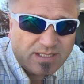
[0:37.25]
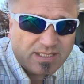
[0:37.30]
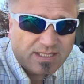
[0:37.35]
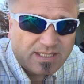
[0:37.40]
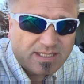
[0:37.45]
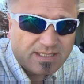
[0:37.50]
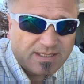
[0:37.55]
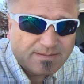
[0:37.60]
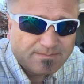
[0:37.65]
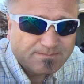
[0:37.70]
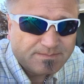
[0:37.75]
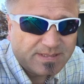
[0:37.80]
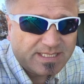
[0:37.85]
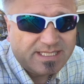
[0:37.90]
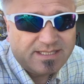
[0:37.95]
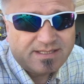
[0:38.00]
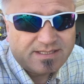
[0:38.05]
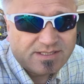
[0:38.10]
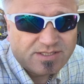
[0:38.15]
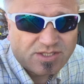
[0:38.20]

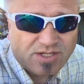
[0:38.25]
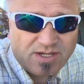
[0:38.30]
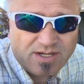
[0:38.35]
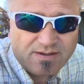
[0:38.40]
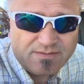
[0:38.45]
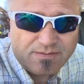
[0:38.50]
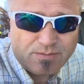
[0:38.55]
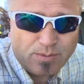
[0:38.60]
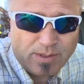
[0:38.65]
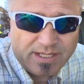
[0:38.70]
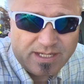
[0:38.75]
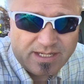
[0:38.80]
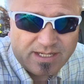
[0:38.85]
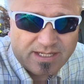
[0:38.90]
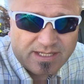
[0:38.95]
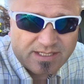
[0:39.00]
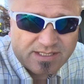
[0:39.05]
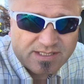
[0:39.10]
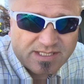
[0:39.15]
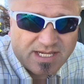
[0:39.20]
Ethan's off writing
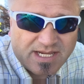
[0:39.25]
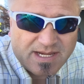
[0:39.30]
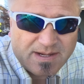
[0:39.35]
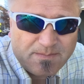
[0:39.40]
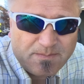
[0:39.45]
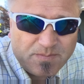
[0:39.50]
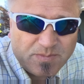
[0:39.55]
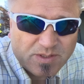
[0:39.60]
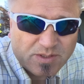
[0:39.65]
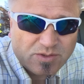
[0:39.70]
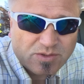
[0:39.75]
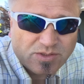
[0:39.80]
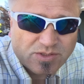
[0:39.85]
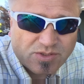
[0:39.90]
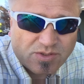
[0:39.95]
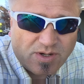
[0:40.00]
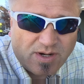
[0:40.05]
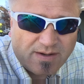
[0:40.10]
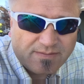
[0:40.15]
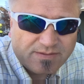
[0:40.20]
an exam, the
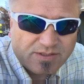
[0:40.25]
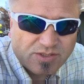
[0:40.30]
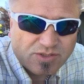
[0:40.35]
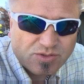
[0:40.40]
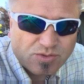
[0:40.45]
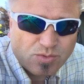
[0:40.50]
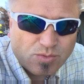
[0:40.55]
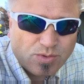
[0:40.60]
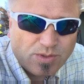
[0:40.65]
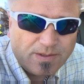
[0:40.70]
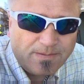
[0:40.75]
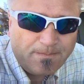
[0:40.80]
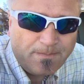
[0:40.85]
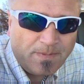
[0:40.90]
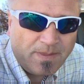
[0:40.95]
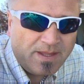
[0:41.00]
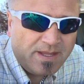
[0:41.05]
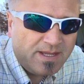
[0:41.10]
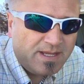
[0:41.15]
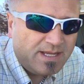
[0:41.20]
girls are off to school,
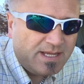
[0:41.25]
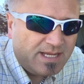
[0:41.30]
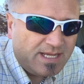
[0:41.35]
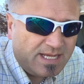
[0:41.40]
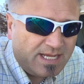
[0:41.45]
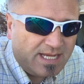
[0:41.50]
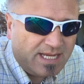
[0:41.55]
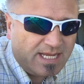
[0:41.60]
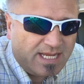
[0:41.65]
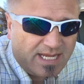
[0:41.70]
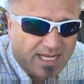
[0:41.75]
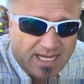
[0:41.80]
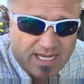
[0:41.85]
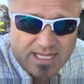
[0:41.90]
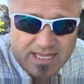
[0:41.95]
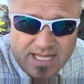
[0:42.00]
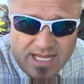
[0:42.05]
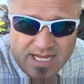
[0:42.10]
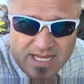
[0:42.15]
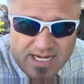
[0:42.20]

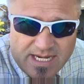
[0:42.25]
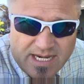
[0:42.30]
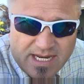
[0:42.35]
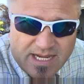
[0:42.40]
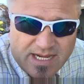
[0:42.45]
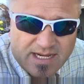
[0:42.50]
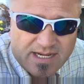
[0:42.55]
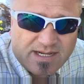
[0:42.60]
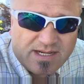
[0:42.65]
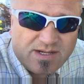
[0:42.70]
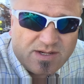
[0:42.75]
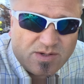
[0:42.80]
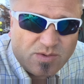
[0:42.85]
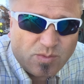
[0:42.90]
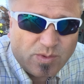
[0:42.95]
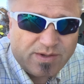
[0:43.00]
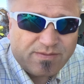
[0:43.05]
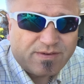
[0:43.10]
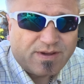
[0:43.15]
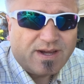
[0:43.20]
and then
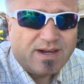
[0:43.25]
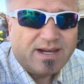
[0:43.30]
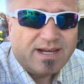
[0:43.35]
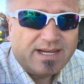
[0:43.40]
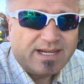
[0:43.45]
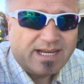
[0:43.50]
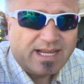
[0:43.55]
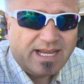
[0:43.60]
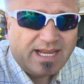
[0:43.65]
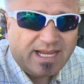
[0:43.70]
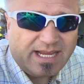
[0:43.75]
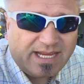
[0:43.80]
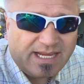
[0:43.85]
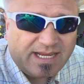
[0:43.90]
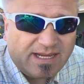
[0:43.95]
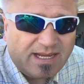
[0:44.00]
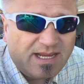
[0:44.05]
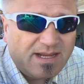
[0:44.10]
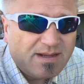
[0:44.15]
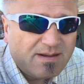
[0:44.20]
we've got
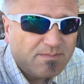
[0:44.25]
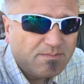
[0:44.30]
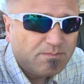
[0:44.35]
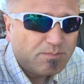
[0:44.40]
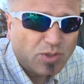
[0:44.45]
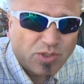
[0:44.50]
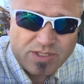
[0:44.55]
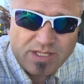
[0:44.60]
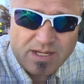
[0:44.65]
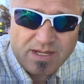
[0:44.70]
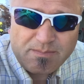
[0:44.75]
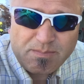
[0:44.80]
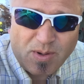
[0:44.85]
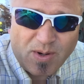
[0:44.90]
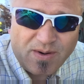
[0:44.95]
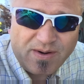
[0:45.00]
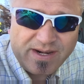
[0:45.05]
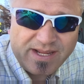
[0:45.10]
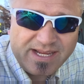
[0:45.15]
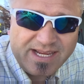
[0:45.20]
a birthday
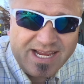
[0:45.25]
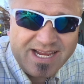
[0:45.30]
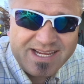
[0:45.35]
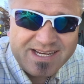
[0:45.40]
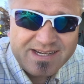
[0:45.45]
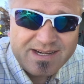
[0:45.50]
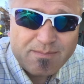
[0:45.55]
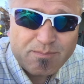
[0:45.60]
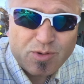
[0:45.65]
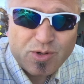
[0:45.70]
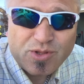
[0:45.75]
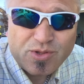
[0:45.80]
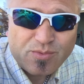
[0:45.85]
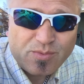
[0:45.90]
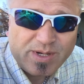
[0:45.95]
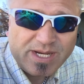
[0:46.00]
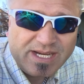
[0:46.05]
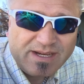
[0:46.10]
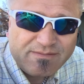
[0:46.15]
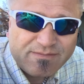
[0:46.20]
party number
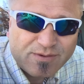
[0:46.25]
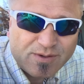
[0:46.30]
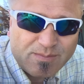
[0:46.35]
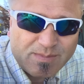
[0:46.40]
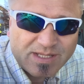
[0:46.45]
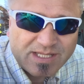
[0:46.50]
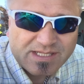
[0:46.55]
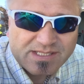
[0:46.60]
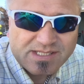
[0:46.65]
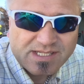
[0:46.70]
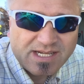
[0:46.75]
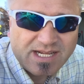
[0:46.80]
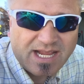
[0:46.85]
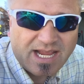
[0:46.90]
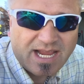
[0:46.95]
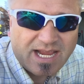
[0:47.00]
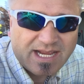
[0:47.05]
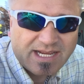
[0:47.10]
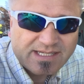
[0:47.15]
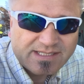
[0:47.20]
three for Melissa
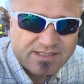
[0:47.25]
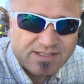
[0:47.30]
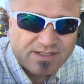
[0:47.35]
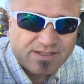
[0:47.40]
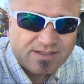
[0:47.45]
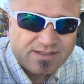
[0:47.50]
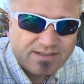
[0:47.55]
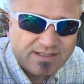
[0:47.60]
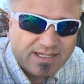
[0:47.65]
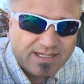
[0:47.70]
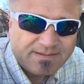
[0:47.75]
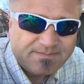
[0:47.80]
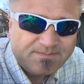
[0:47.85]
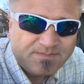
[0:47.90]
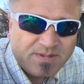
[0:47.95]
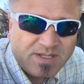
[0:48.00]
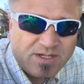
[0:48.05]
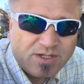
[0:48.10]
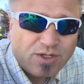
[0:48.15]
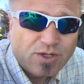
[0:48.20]
at our
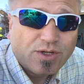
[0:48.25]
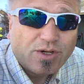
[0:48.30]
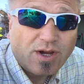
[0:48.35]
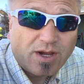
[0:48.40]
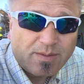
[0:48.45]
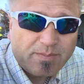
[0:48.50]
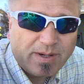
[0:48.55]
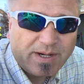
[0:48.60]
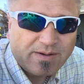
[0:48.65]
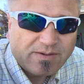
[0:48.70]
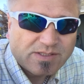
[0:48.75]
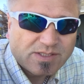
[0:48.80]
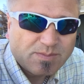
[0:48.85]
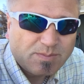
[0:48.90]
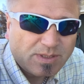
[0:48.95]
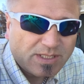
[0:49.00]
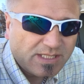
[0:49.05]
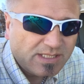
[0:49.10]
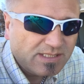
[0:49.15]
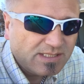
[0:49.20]
her godparents'
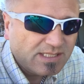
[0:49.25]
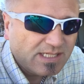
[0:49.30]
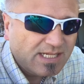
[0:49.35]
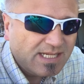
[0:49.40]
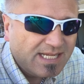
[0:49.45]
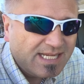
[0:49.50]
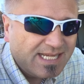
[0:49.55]
place,